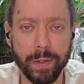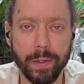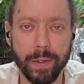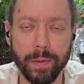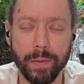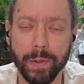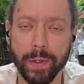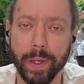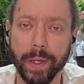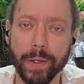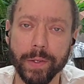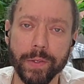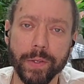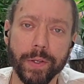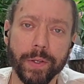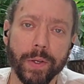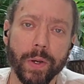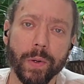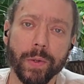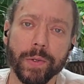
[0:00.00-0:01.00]
Okay, so
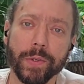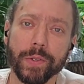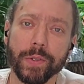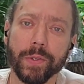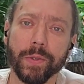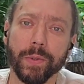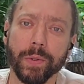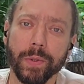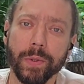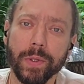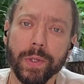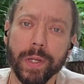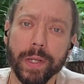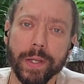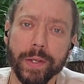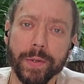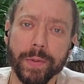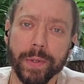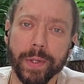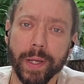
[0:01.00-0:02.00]
you go to school
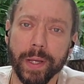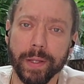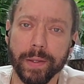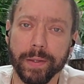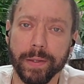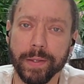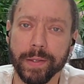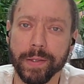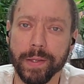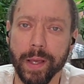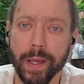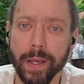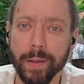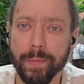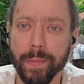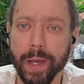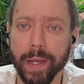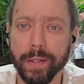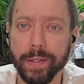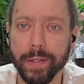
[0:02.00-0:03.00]
and you get the same
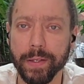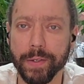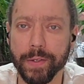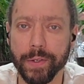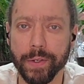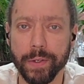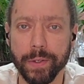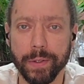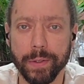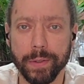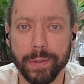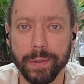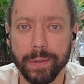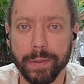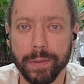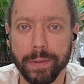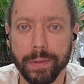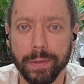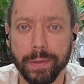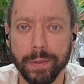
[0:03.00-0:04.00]
message.
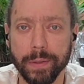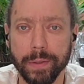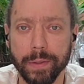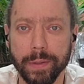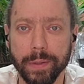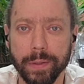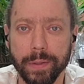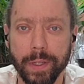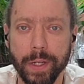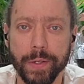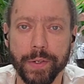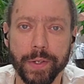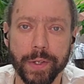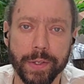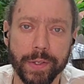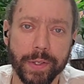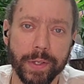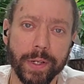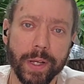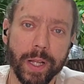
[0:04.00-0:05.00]
Not
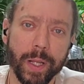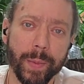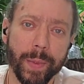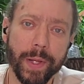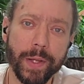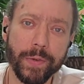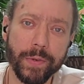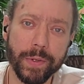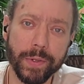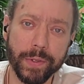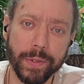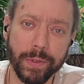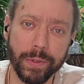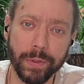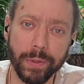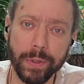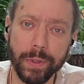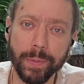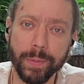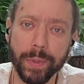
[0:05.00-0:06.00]
just in elementary
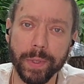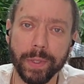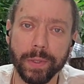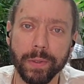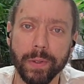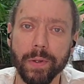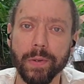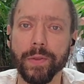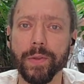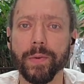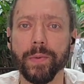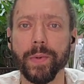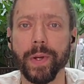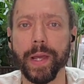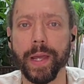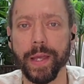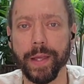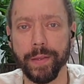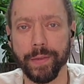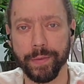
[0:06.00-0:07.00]
school, but all the
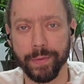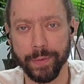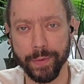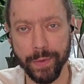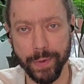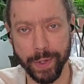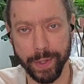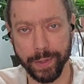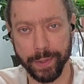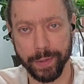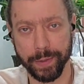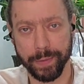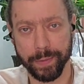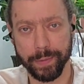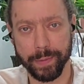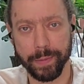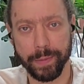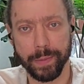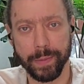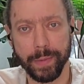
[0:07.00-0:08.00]
way through it.
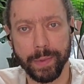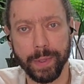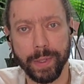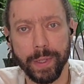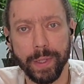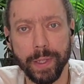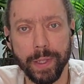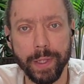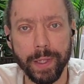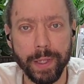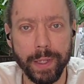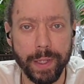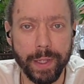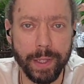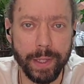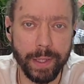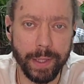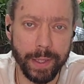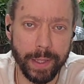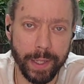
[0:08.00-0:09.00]

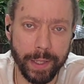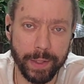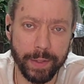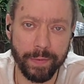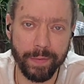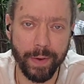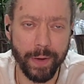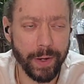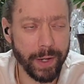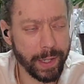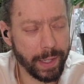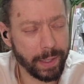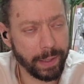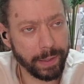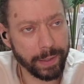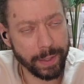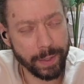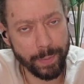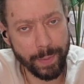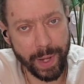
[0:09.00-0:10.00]
You get the very
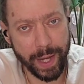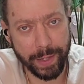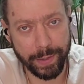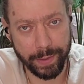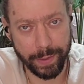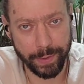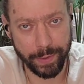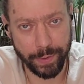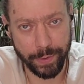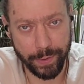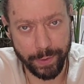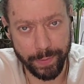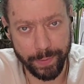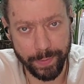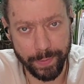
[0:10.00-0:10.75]
clear message.